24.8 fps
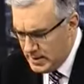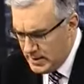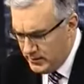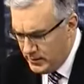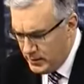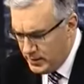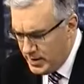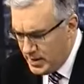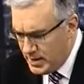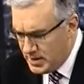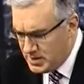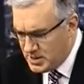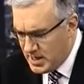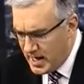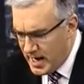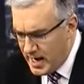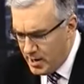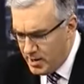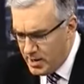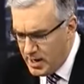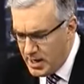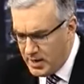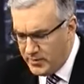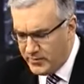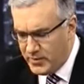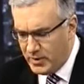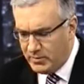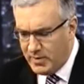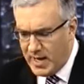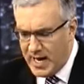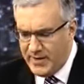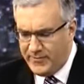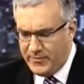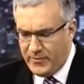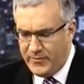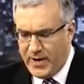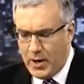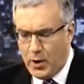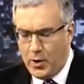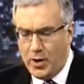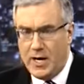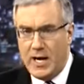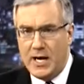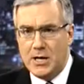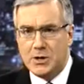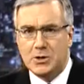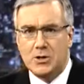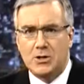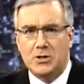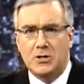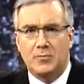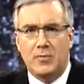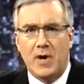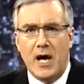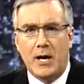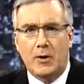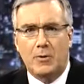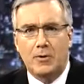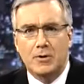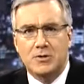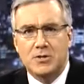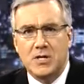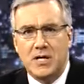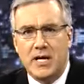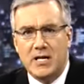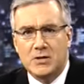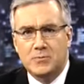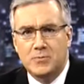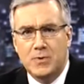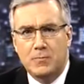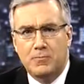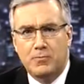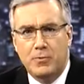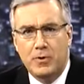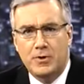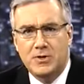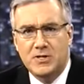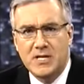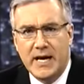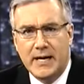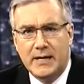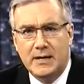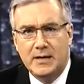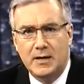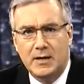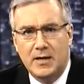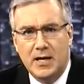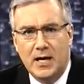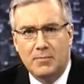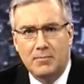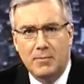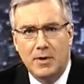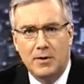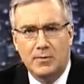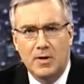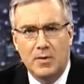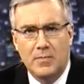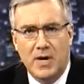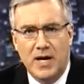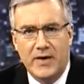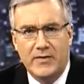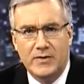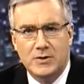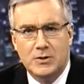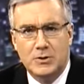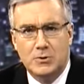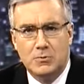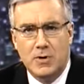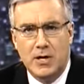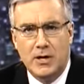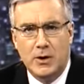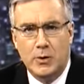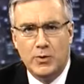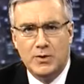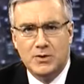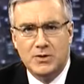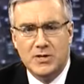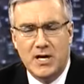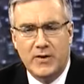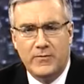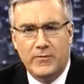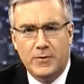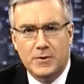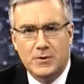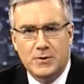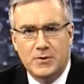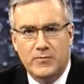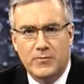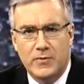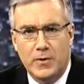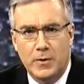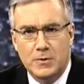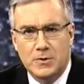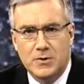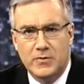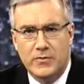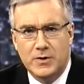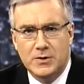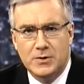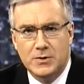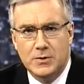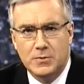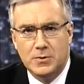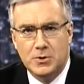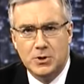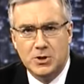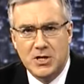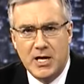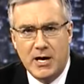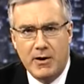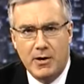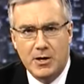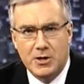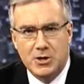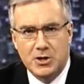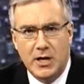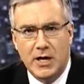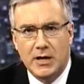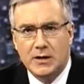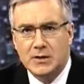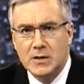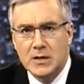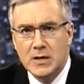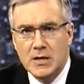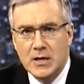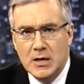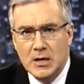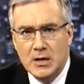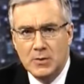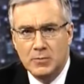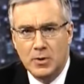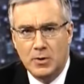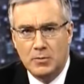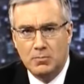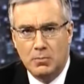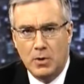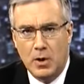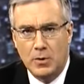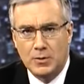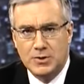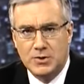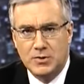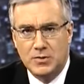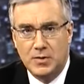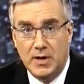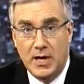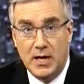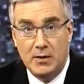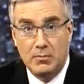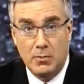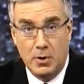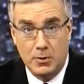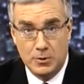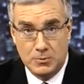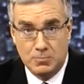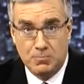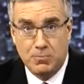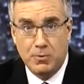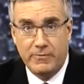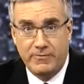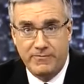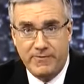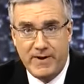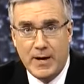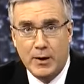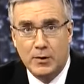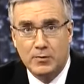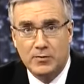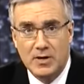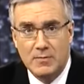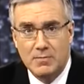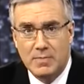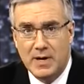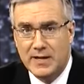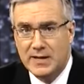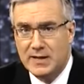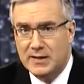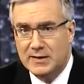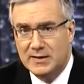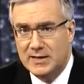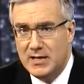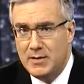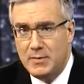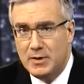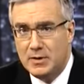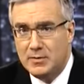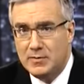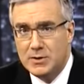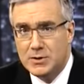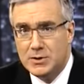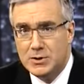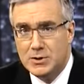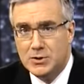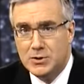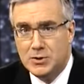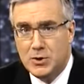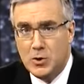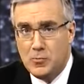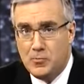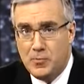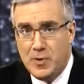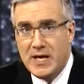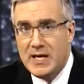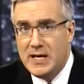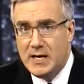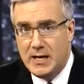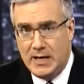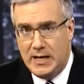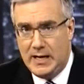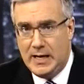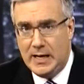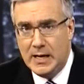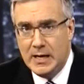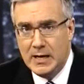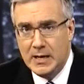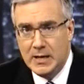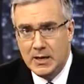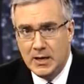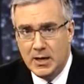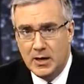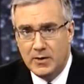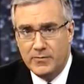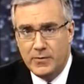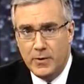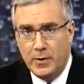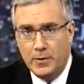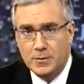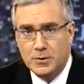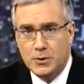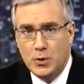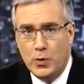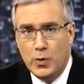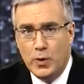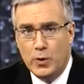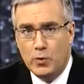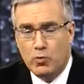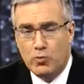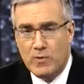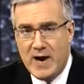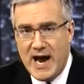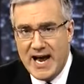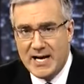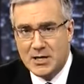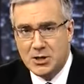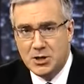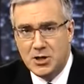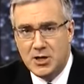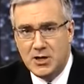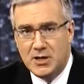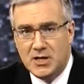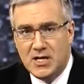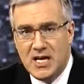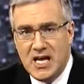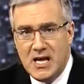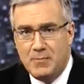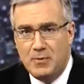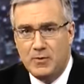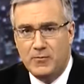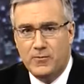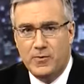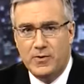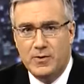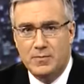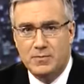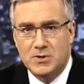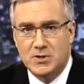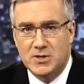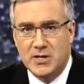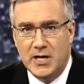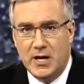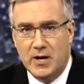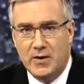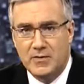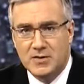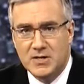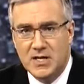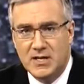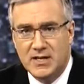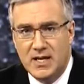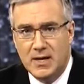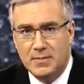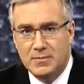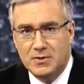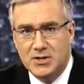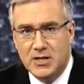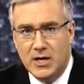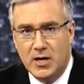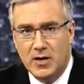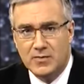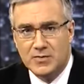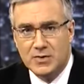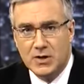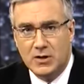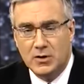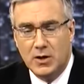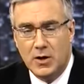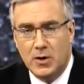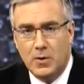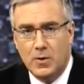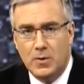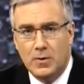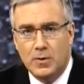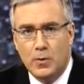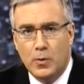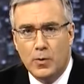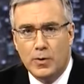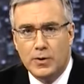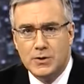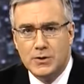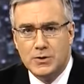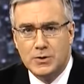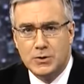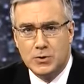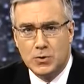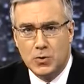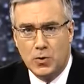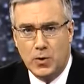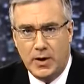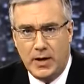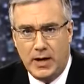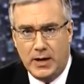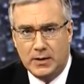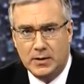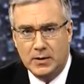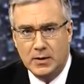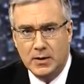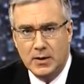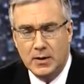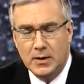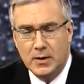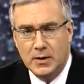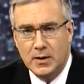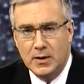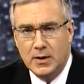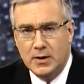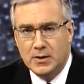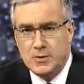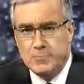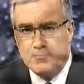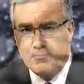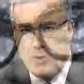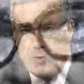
For the entirety of the life of our nation, democracy has been protected, not merely by the strenuous efforts of those of us who cherish it, but mostly and most profoundly by the limitless stupidity of those who would ration it, keep it for themselves and themselves alone, or destroy it. The